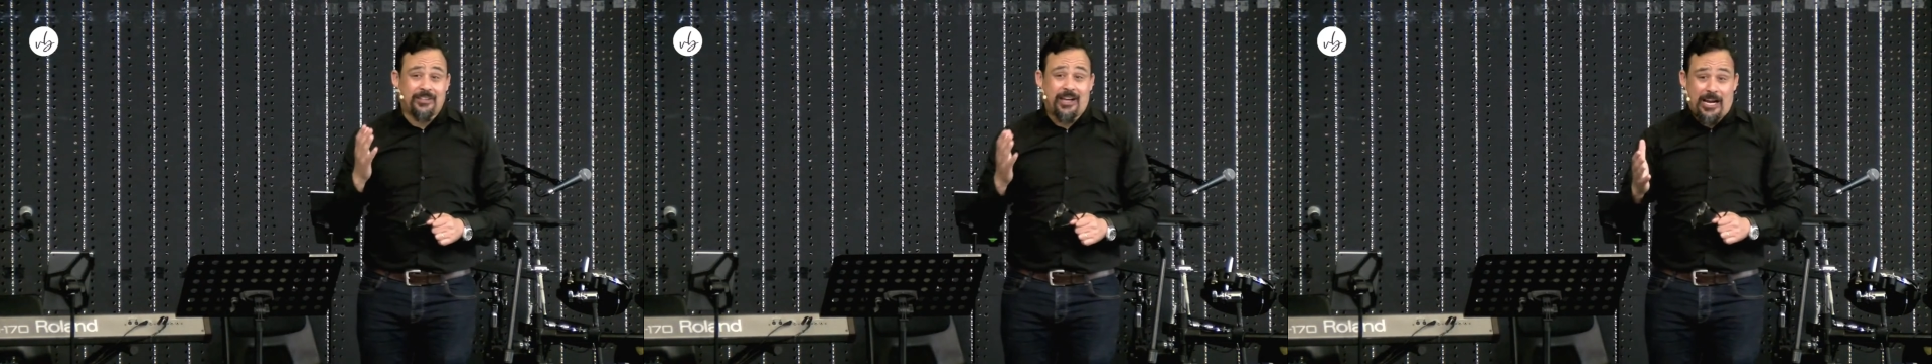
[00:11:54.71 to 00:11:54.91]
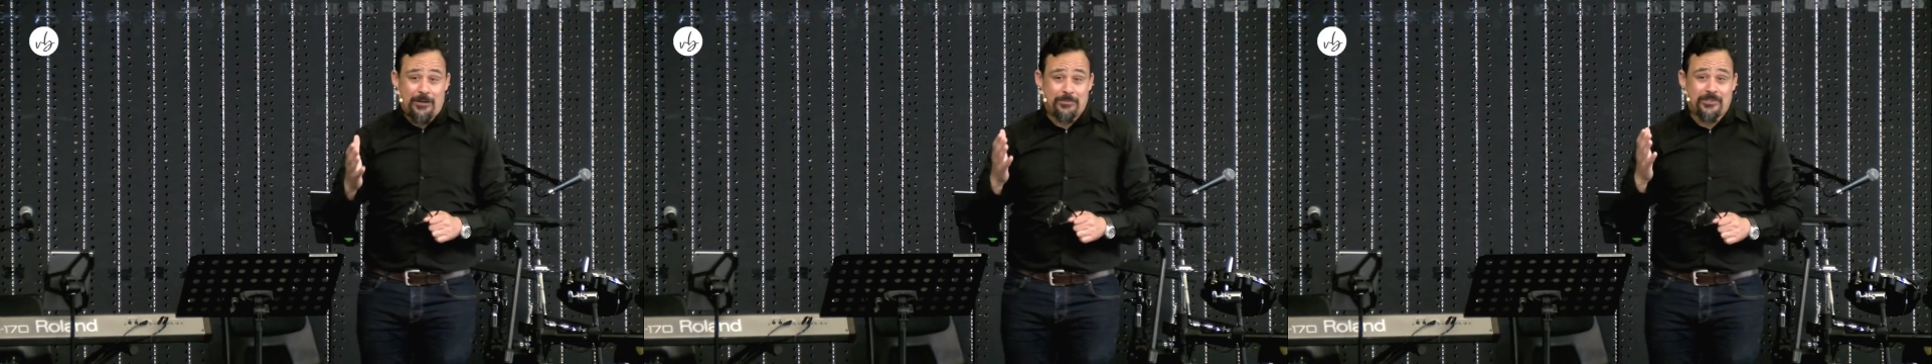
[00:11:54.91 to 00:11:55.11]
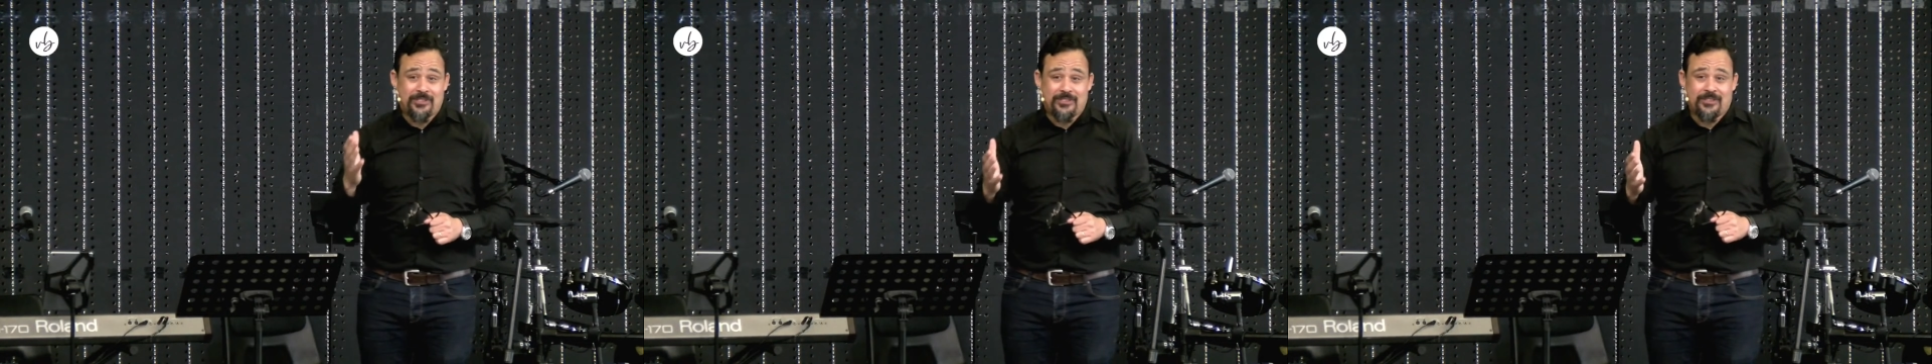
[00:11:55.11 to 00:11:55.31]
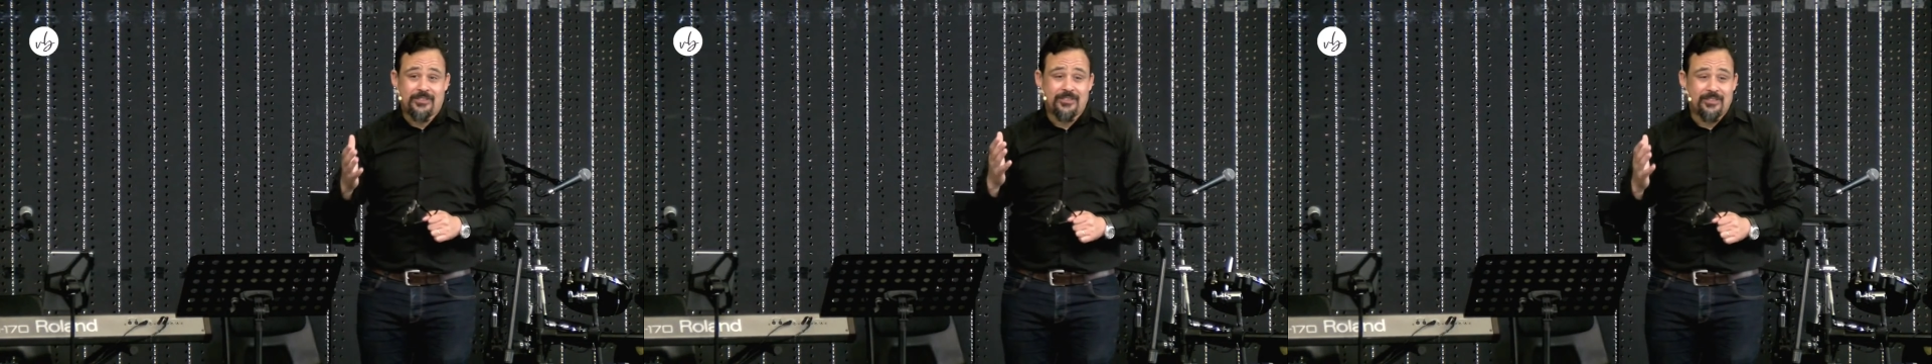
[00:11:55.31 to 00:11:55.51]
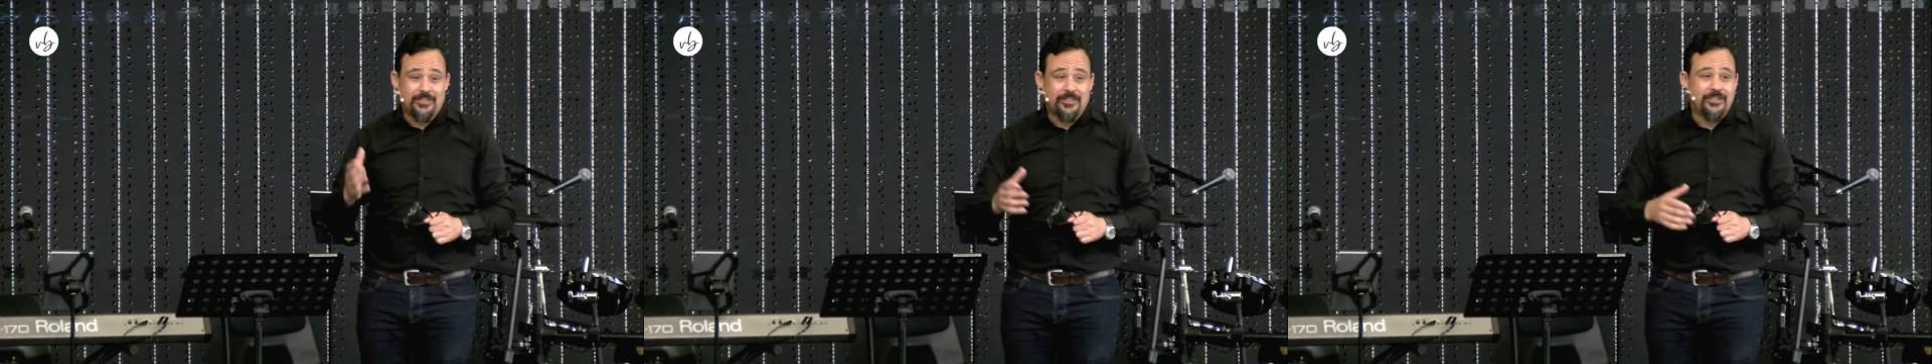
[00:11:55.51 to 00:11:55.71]
times
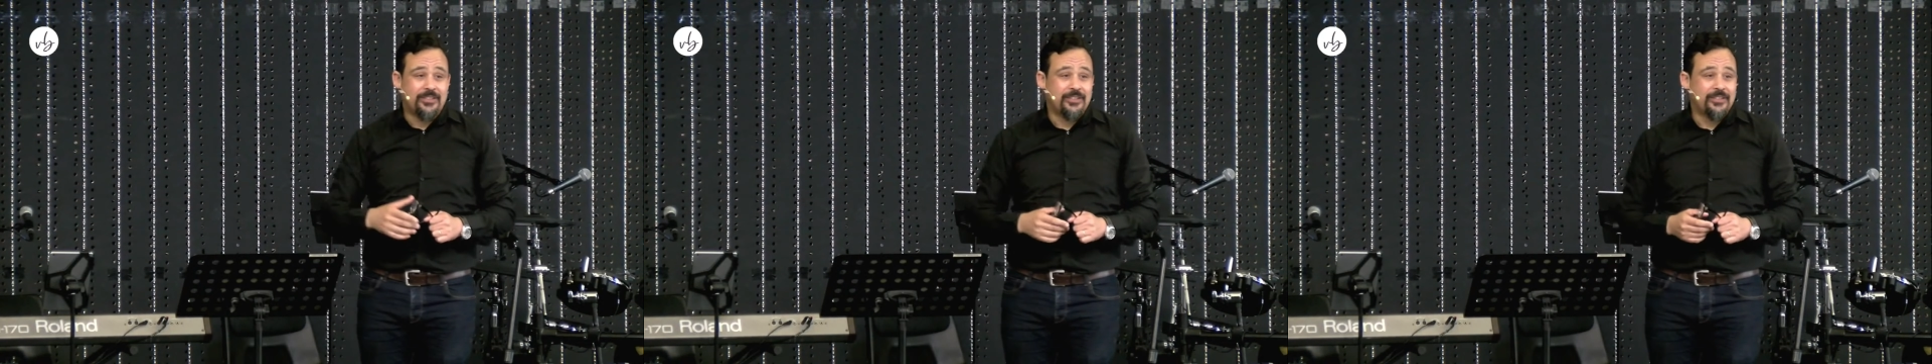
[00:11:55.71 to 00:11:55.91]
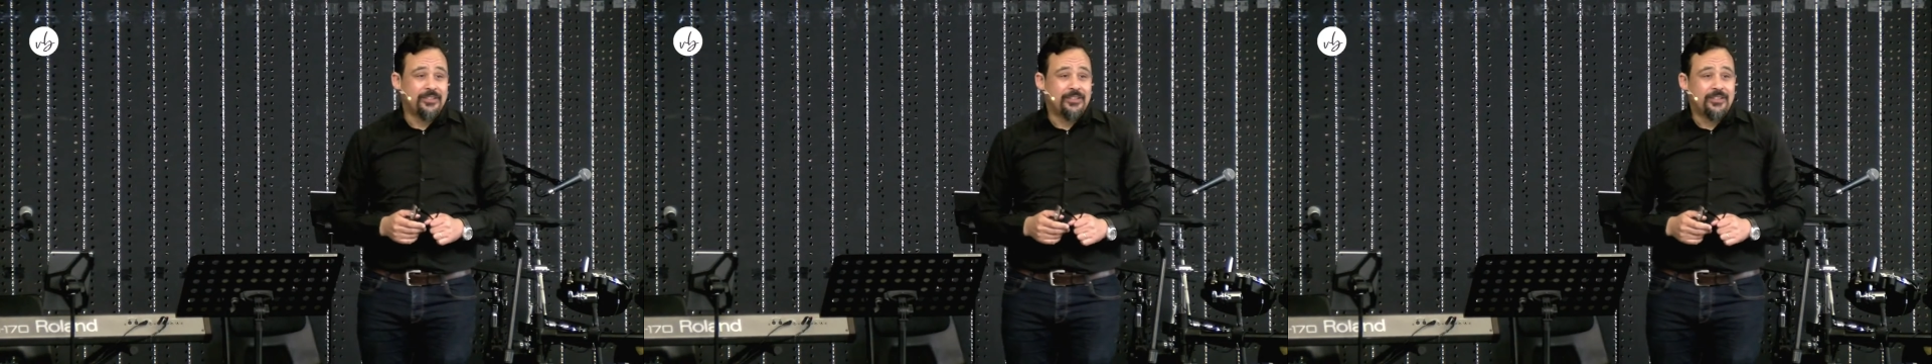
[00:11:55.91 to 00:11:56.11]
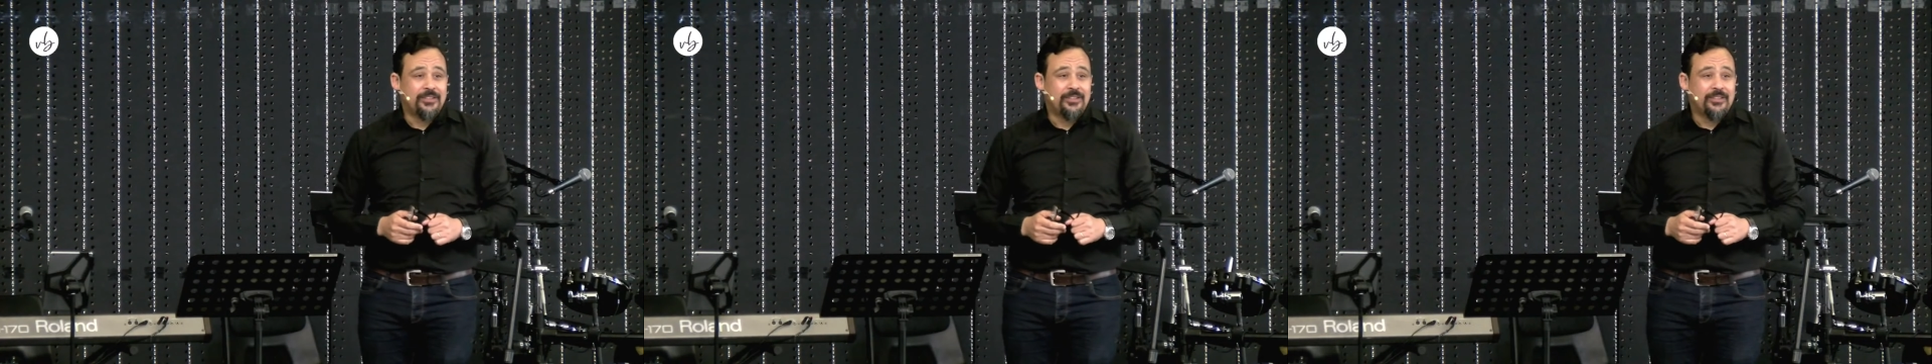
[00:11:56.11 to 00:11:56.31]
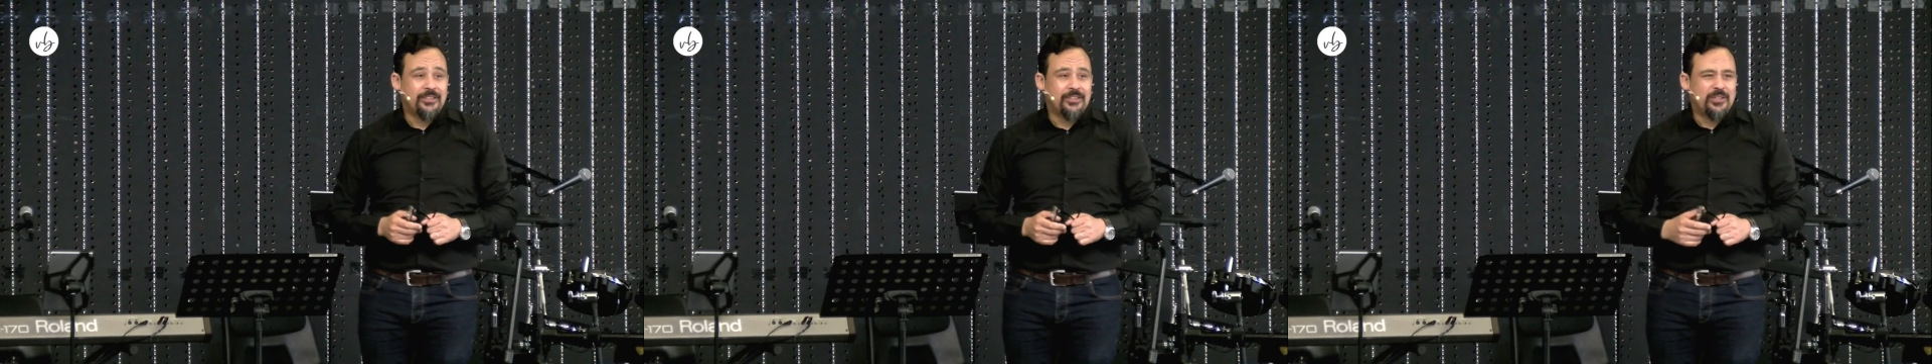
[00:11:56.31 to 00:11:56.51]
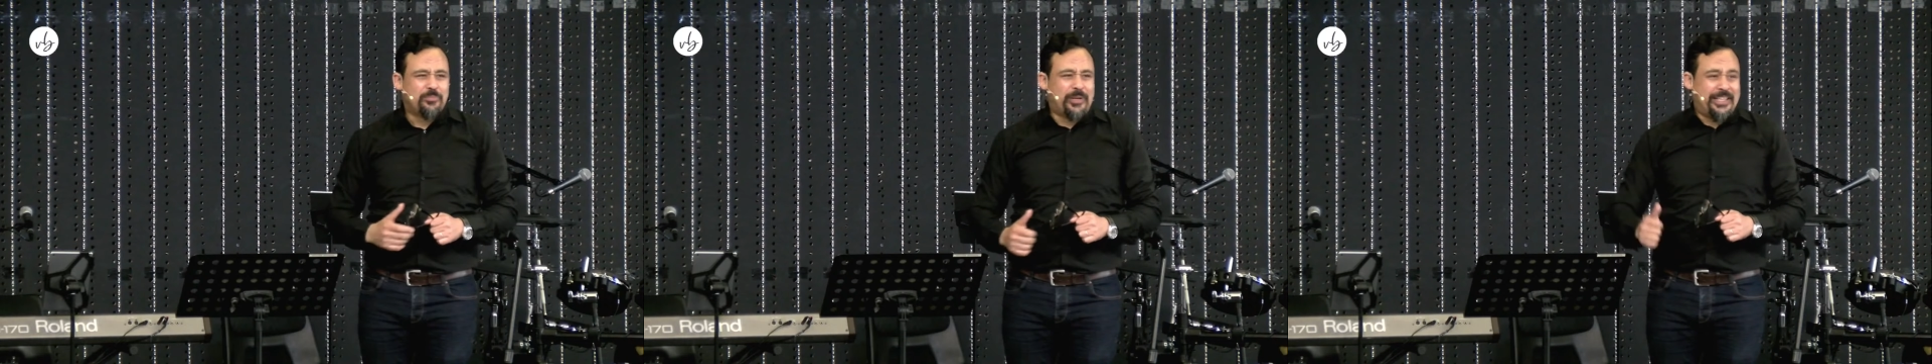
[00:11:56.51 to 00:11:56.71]

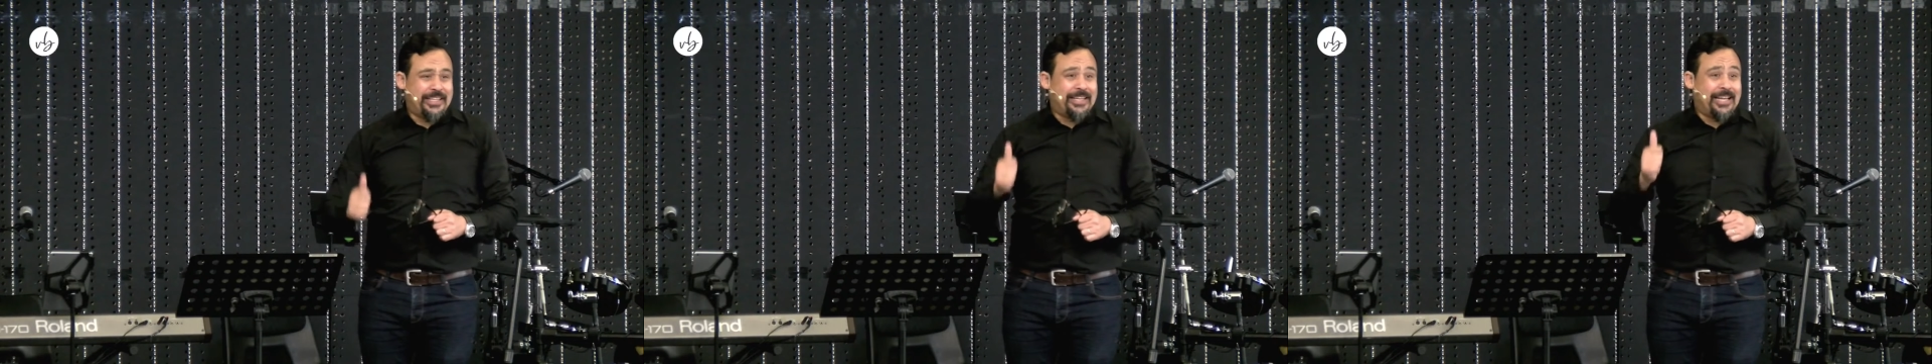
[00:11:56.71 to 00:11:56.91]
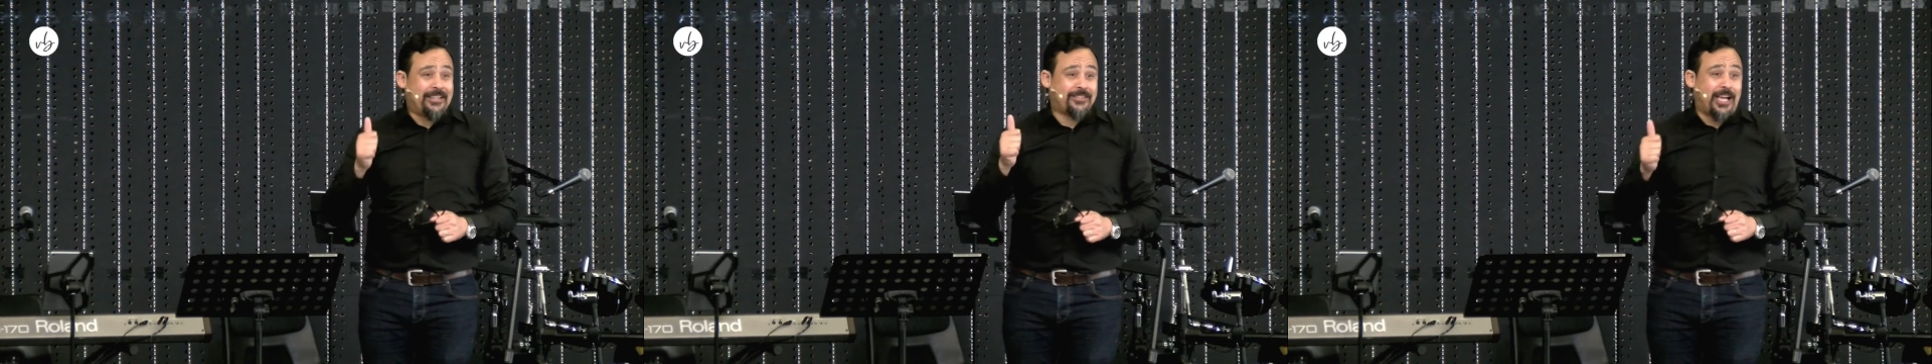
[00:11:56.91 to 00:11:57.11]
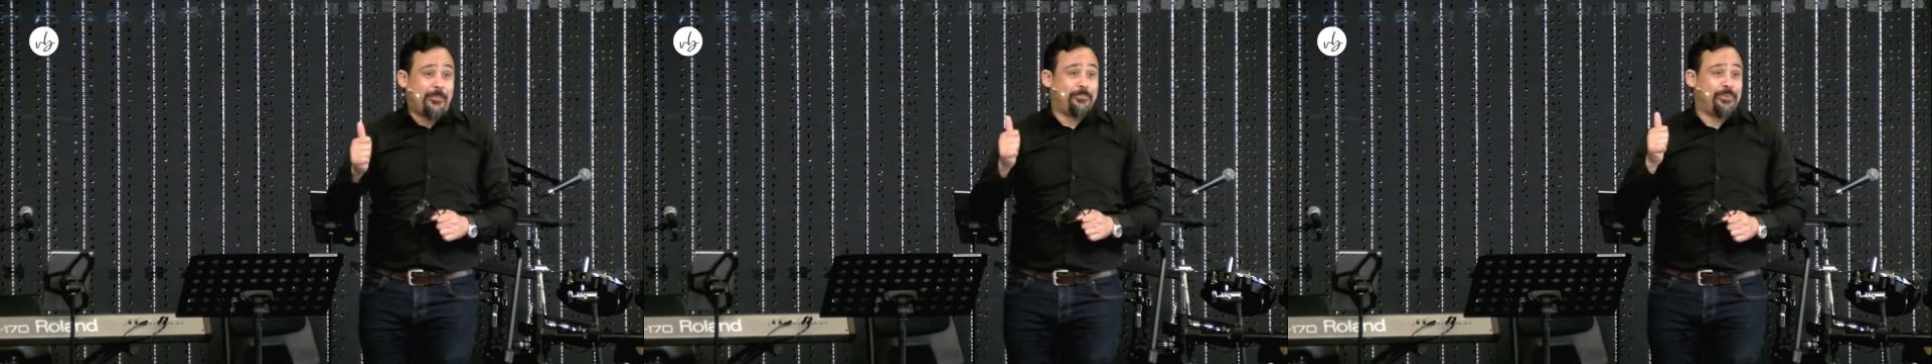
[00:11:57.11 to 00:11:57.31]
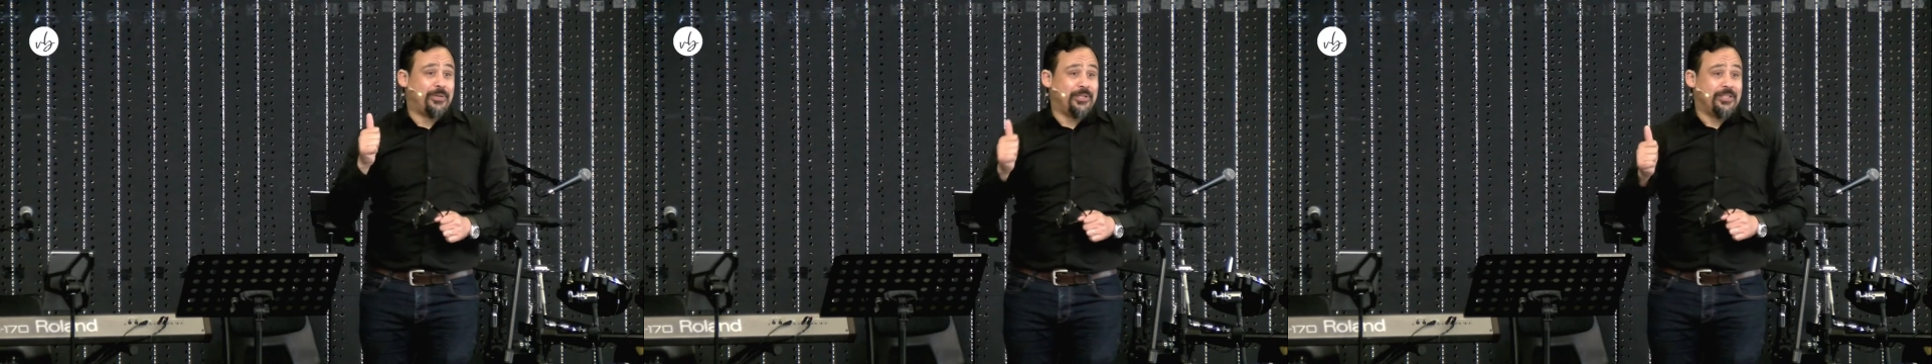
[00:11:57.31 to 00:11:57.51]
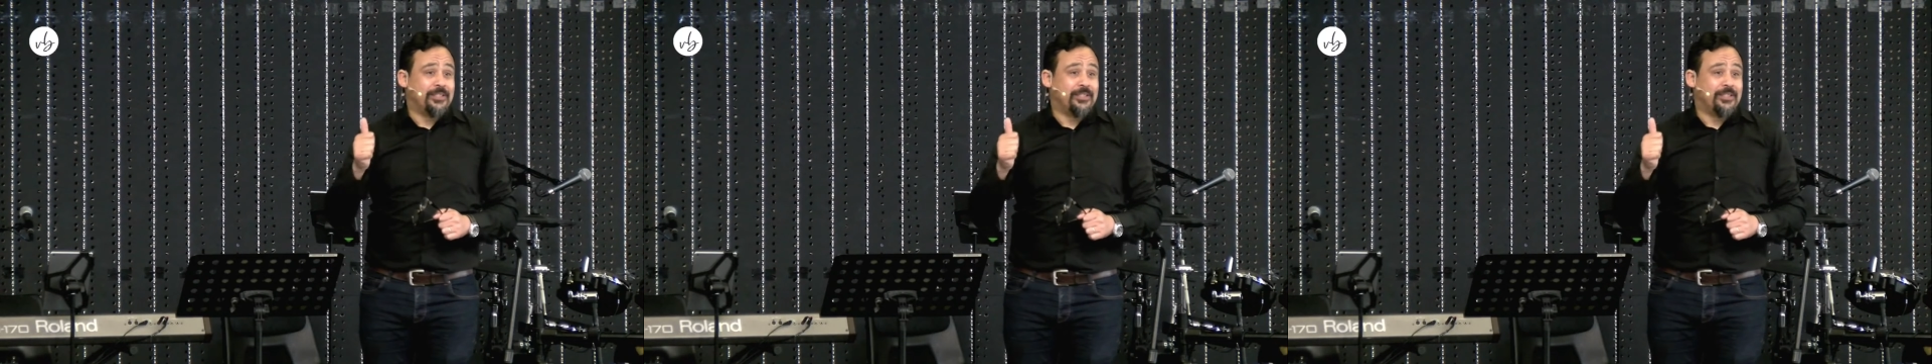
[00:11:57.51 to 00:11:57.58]
but he gets up.